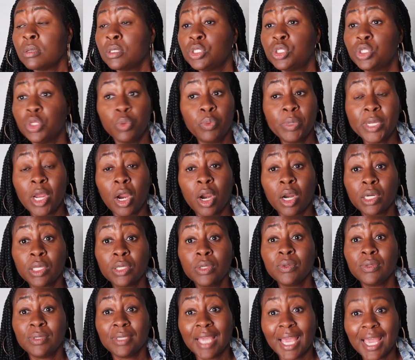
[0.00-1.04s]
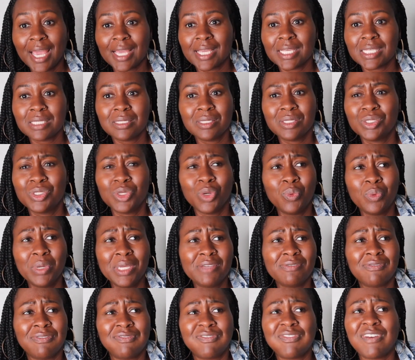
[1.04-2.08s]
Do we argue? Yes. Do
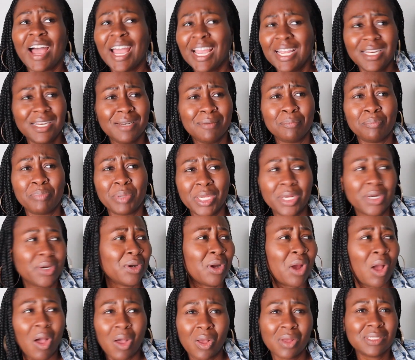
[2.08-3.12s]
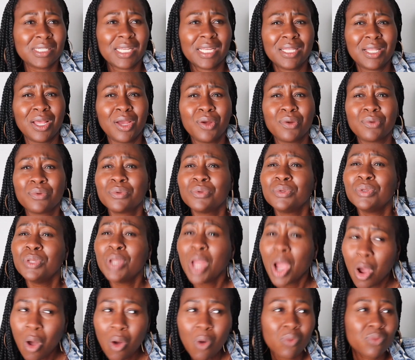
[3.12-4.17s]
we fight and bicker all day long?
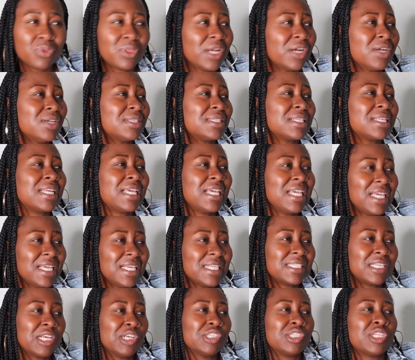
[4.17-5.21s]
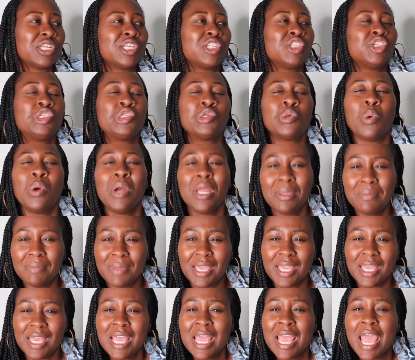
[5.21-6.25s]
No. There's an ease. There's an
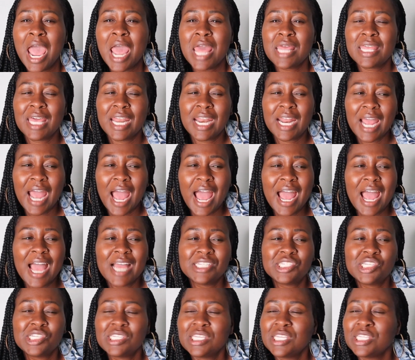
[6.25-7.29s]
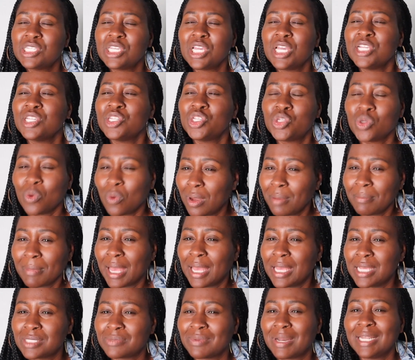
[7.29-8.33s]
enjoyment that I just get to enjoy my
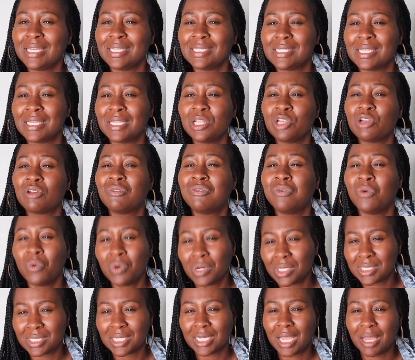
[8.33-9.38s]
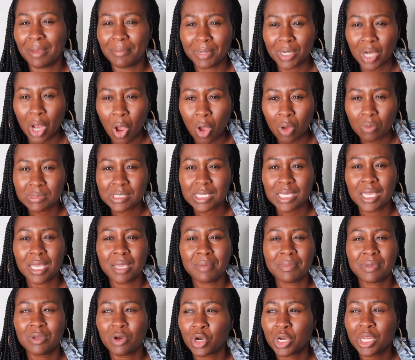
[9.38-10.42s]
husband. I get to look forward to coming home to
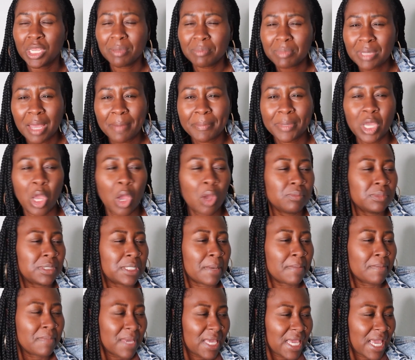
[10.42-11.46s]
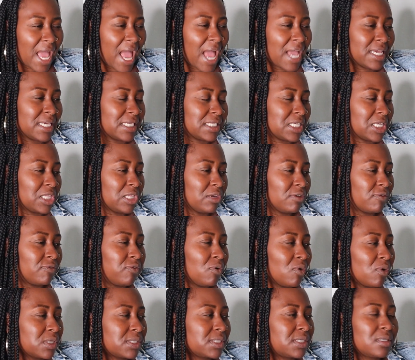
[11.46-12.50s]
him, or him coming home to me. I get to look
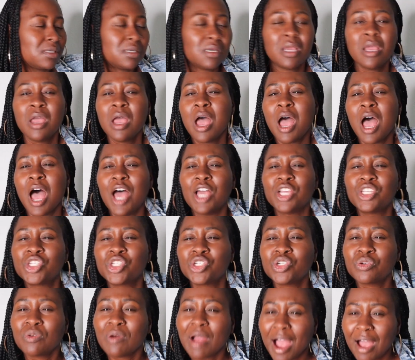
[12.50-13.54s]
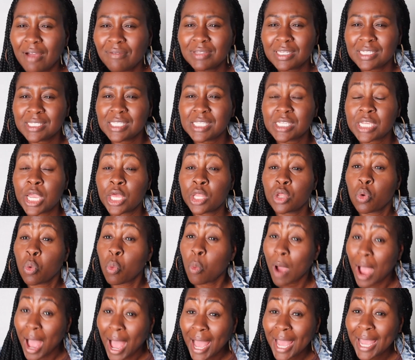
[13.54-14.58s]
forward to us traveling together.
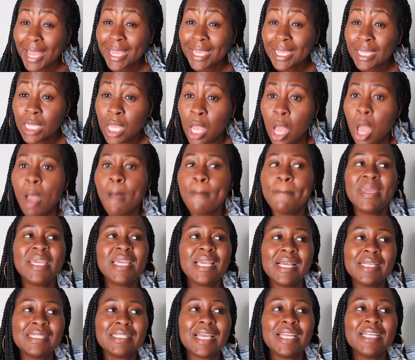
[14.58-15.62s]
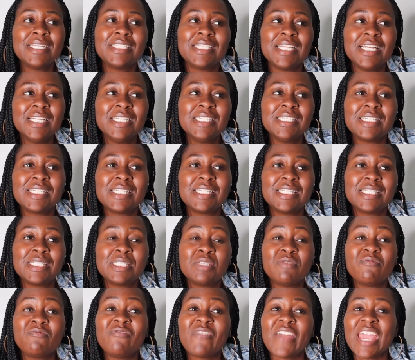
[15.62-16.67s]
Why? Because I didn't
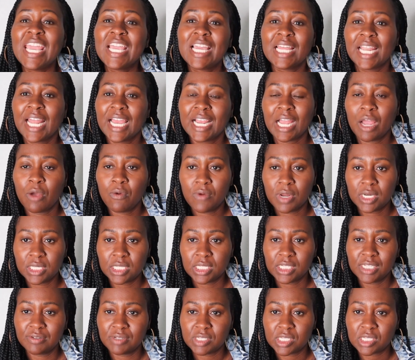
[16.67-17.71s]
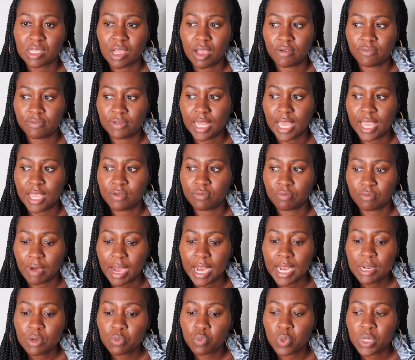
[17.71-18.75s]
fake like I wanted to live the soft life,
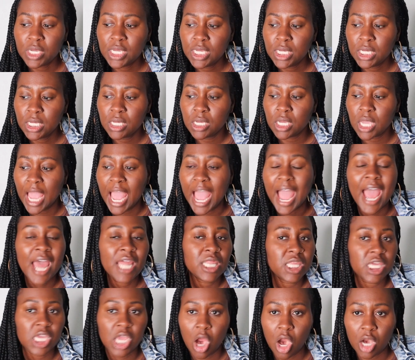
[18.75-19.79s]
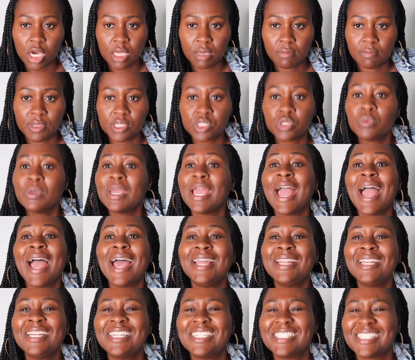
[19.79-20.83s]
right? We had the arguments. We
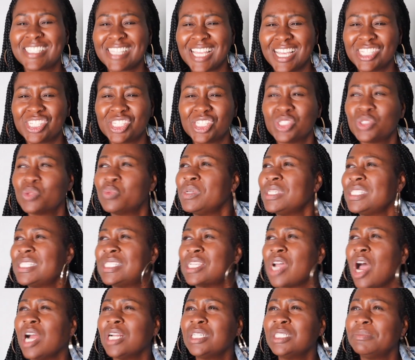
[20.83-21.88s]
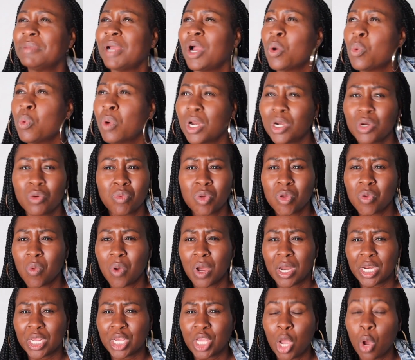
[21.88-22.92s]
had the discussions. We talked about where do we
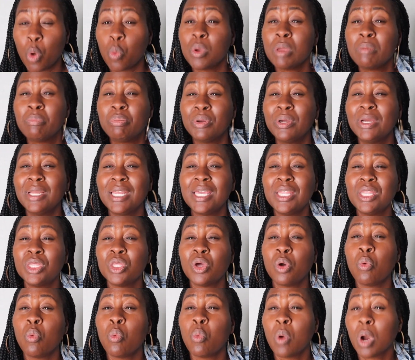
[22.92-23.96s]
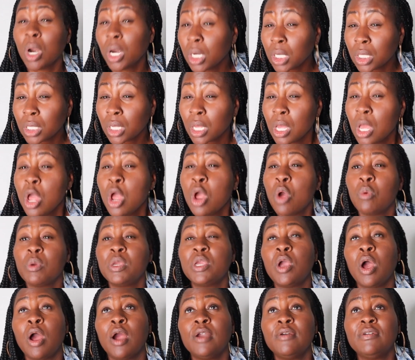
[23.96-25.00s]
want to go. We put in the work. We
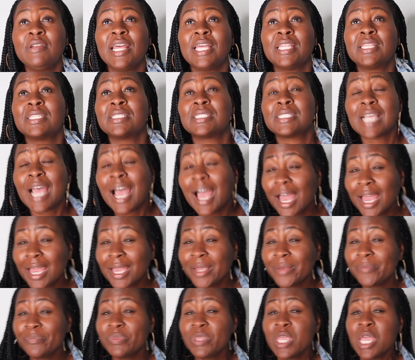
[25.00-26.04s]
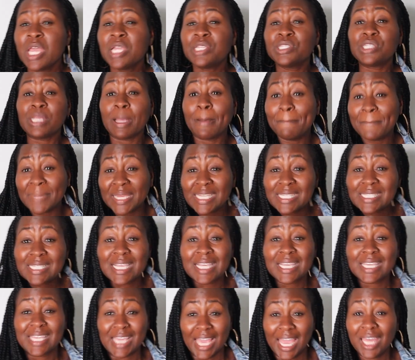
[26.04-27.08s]
carved out the time to be
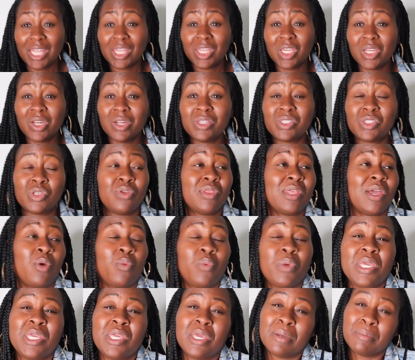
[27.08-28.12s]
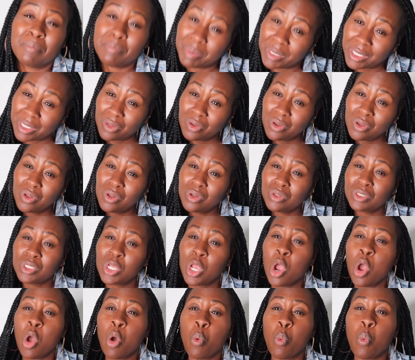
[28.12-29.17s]
together so that we could build
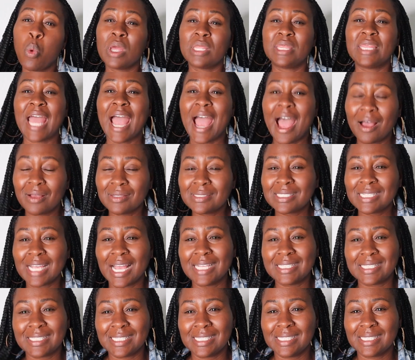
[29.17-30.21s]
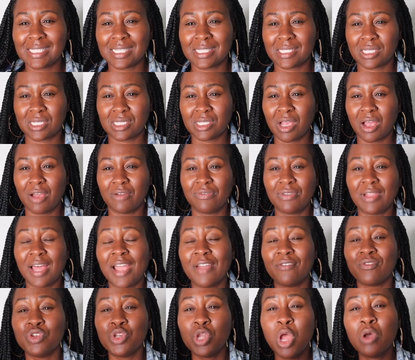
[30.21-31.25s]
what the outside sees as a soft
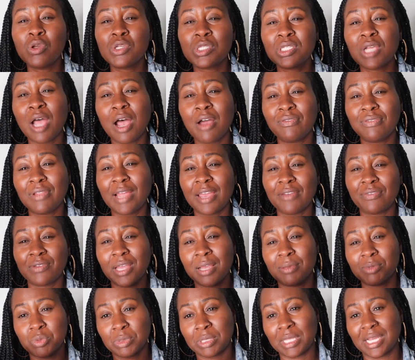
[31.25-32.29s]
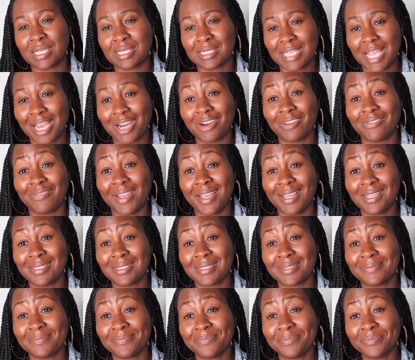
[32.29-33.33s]
life. No soft life comes without
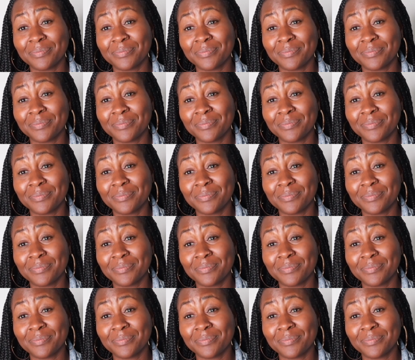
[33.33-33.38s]
sacrifice.